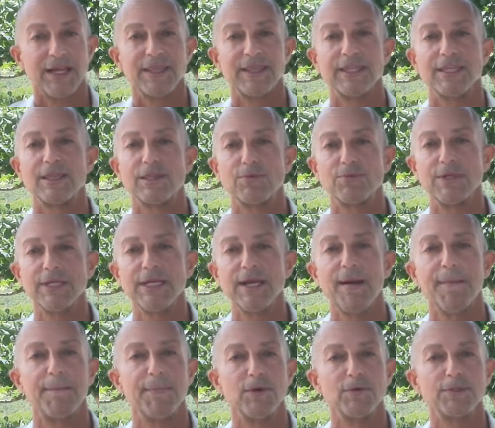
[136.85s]
the 3
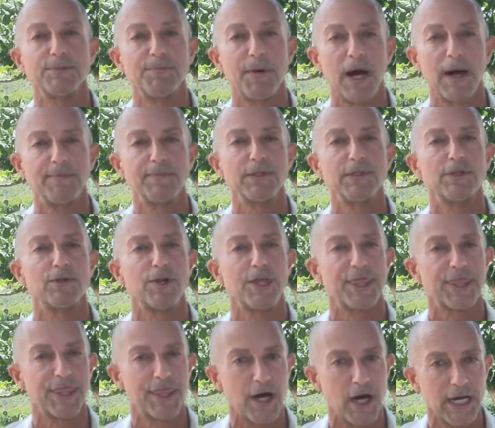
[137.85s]
most popular
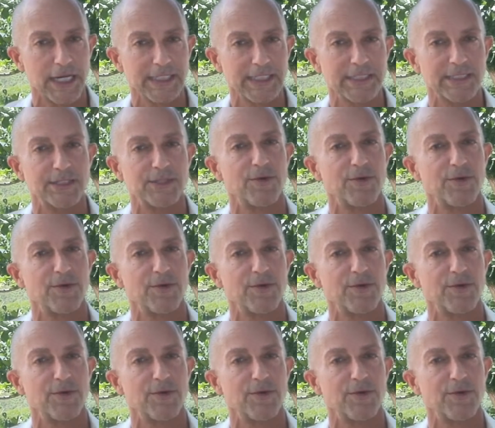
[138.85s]
thoughts